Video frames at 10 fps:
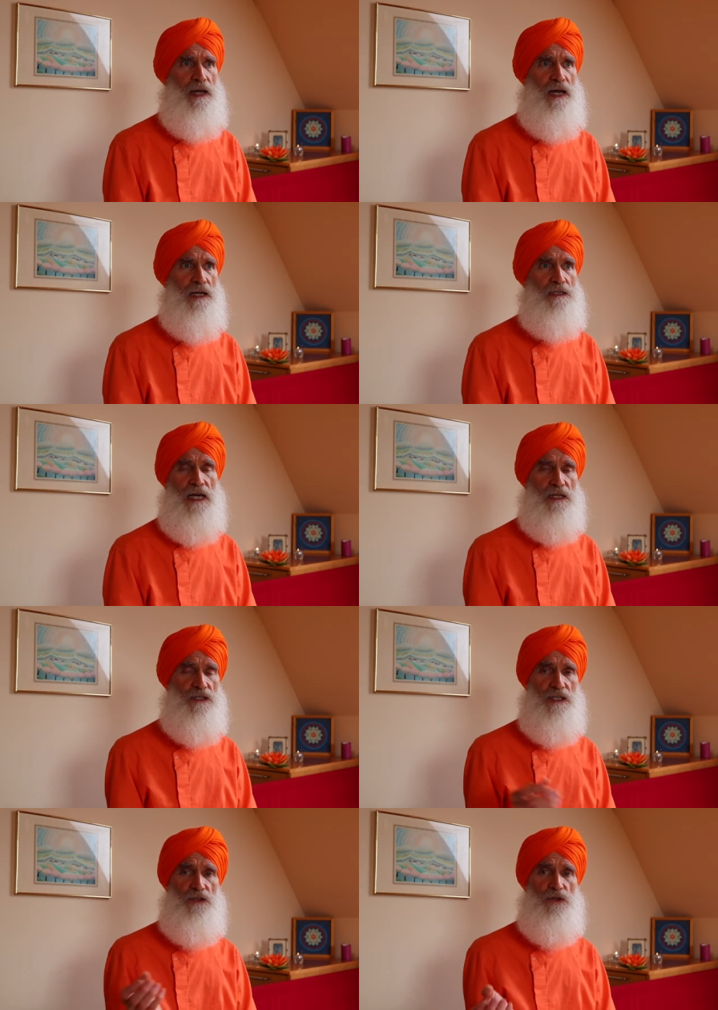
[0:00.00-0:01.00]
And
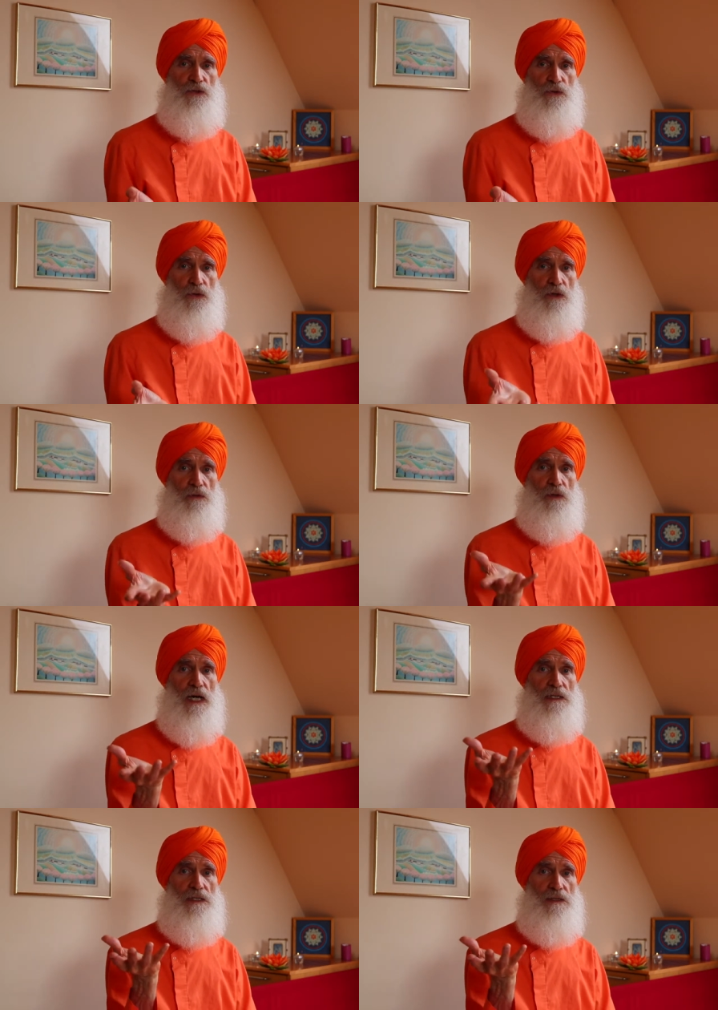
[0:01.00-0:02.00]
as each new thought
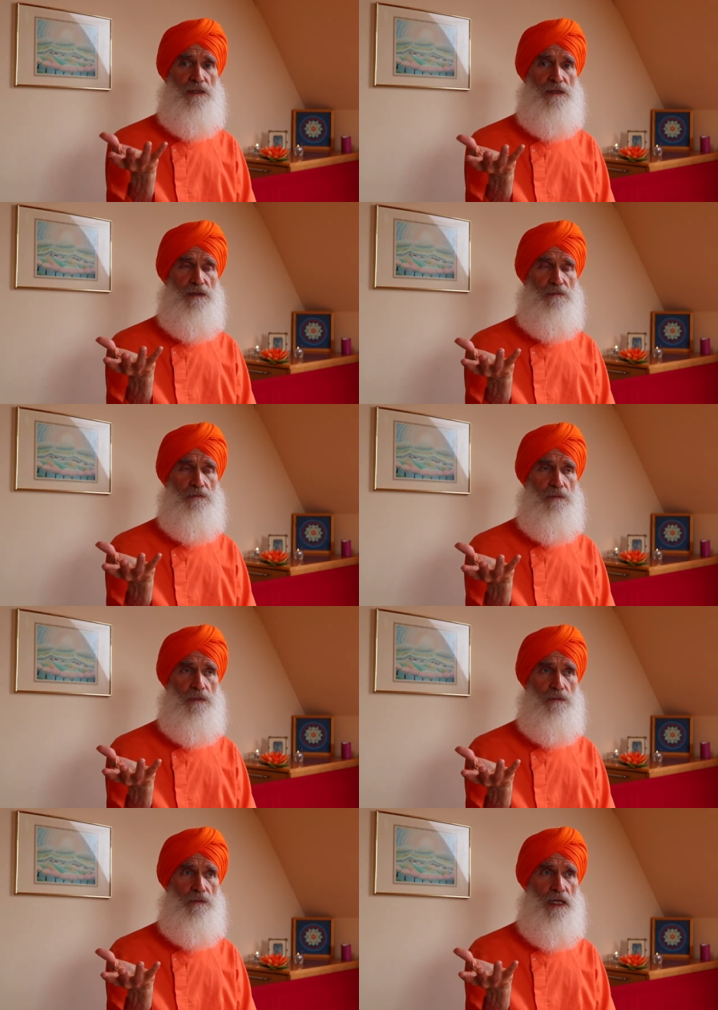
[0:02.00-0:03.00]
arises,
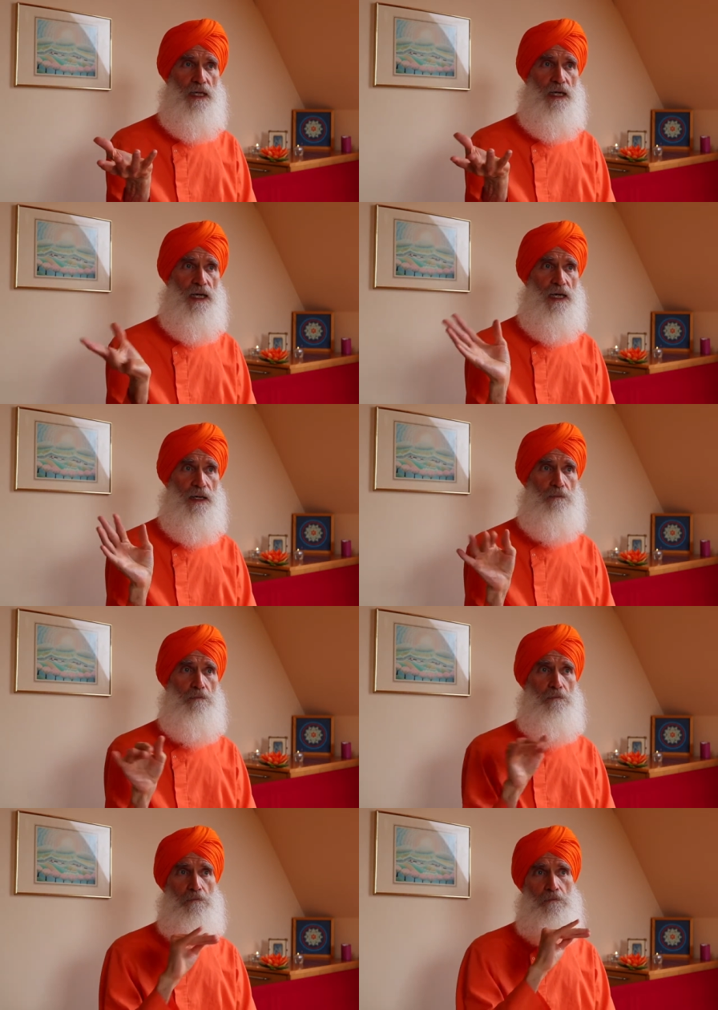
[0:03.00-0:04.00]

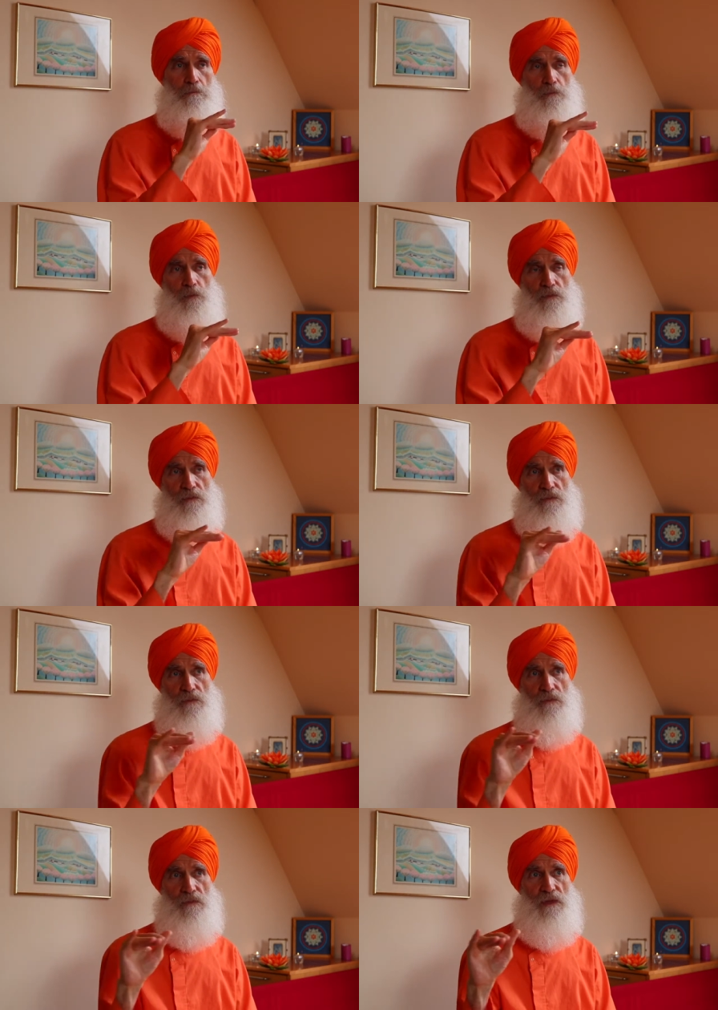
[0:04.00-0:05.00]
um,
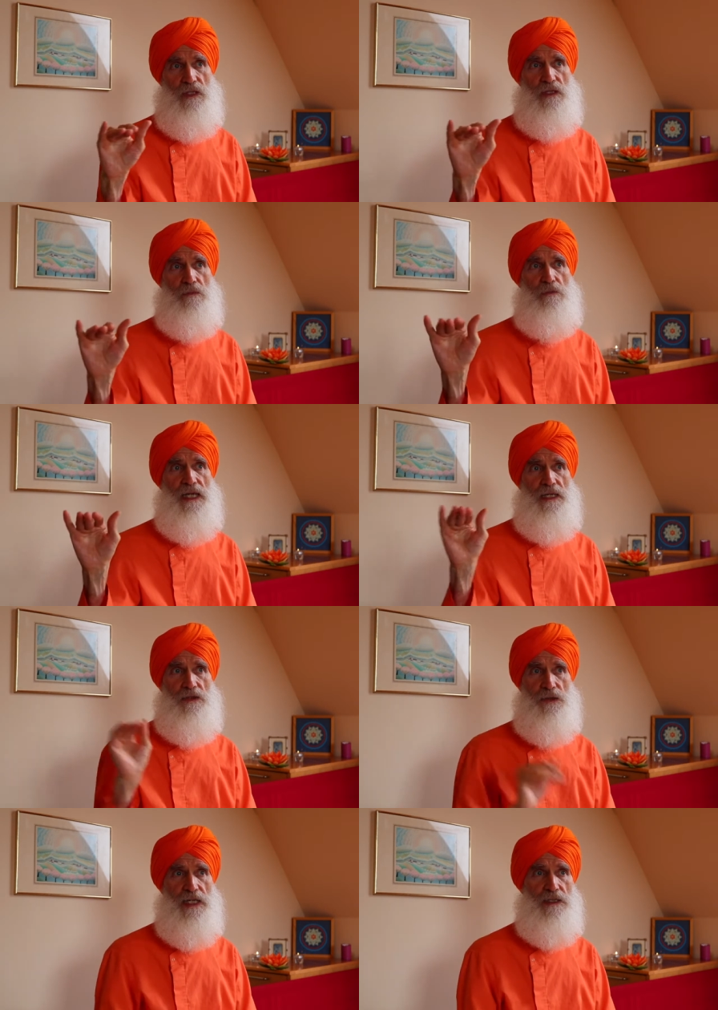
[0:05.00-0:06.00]
make
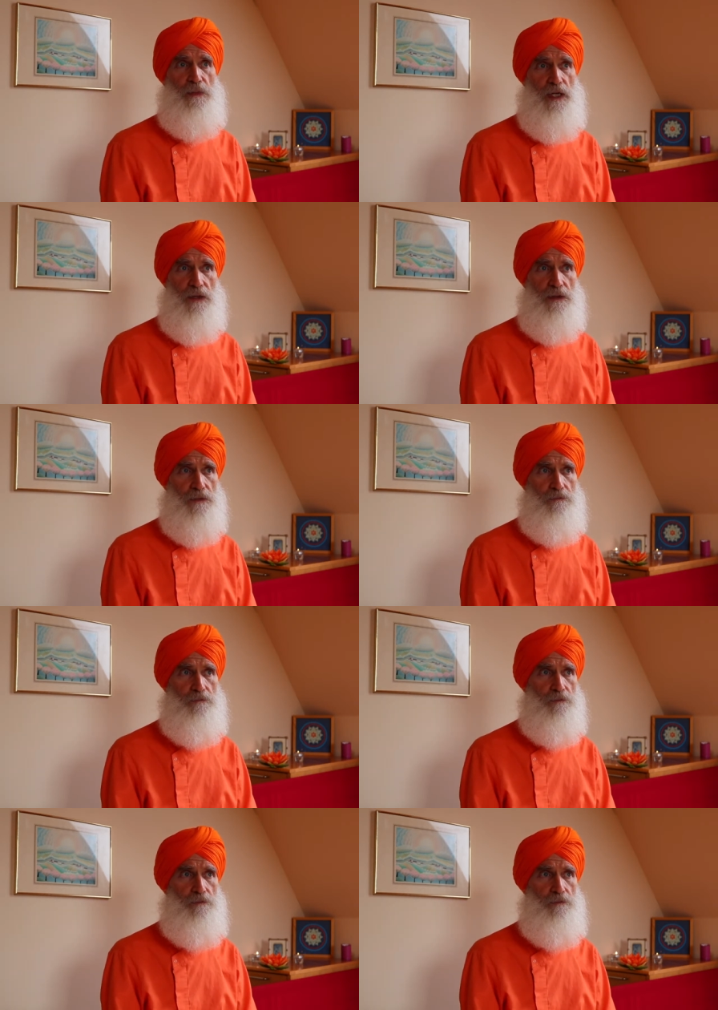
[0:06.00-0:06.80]
it transparent.